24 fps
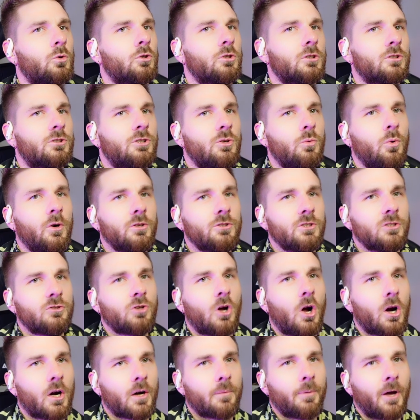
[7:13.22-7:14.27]
She wasn't
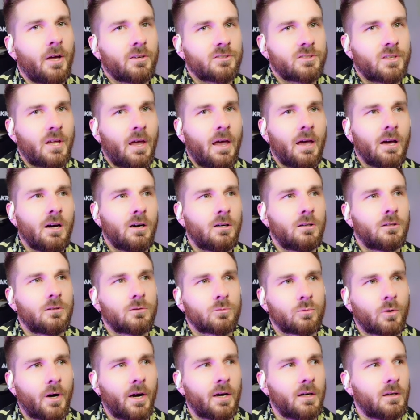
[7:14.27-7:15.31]
talking about his tail,
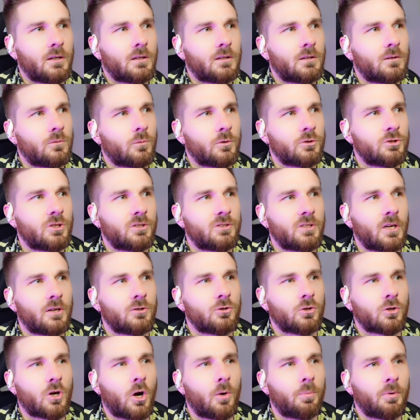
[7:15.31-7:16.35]
right? When she said
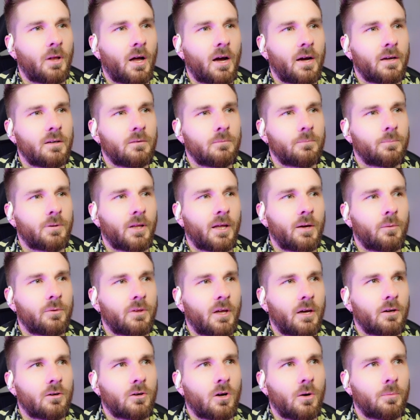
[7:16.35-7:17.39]
you'll go blind, playing with
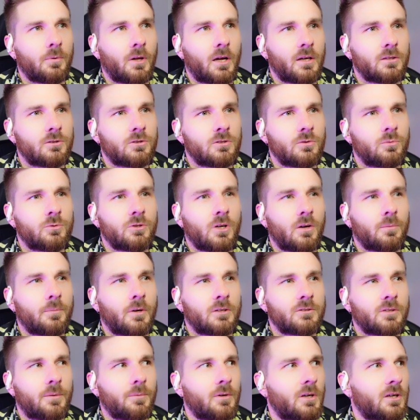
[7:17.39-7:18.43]
that you'll go blind. She was talking
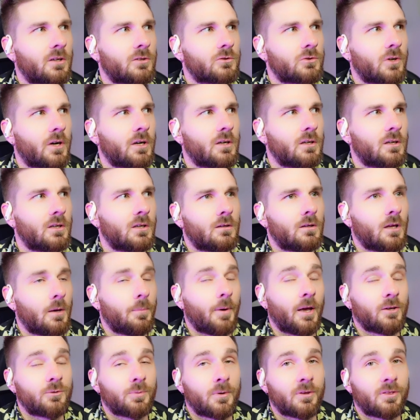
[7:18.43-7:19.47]
about something else, right? It
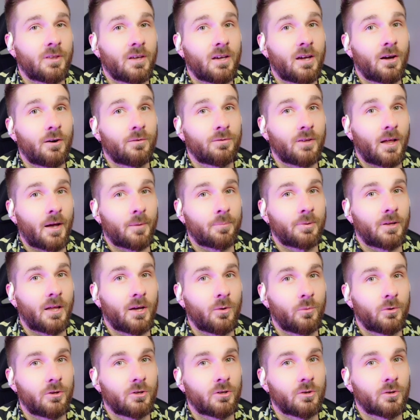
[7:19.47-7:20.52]
makes me think of like
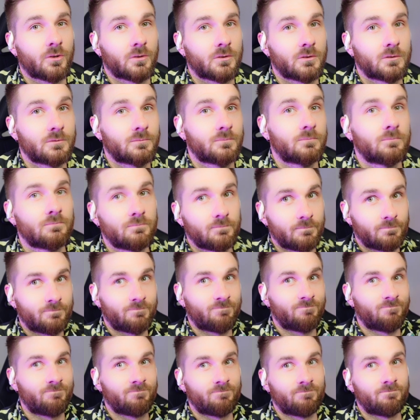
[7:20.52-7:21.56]
playing with your
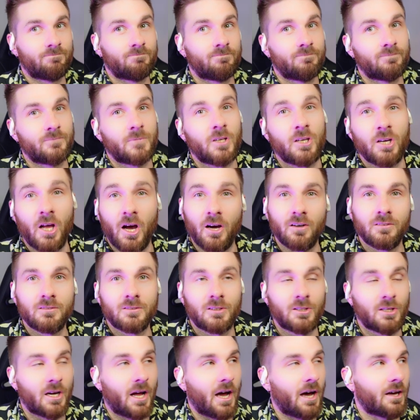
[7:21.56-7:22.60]
you know,
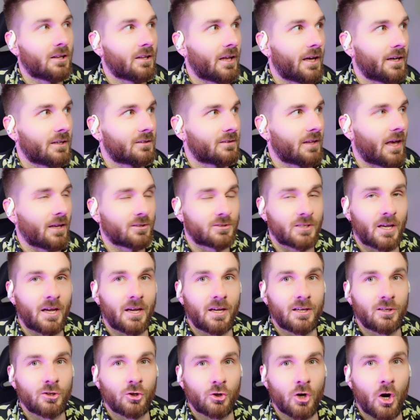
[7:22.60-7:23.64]
you know how like that
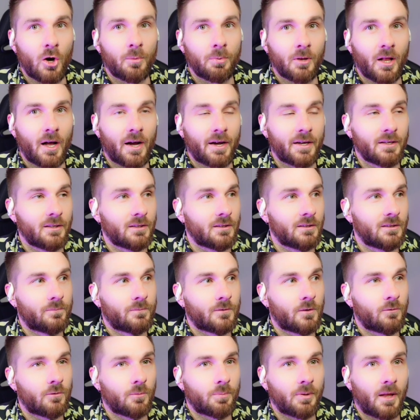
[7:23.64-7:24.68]
saying, you'll go blind
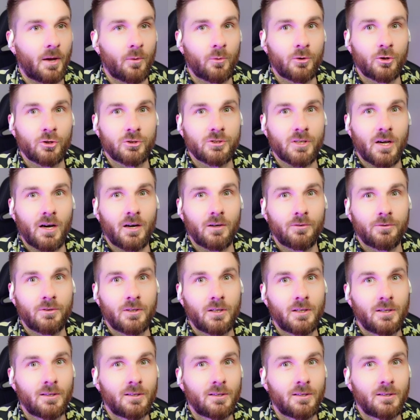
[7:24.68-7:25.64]
if you play with yourself.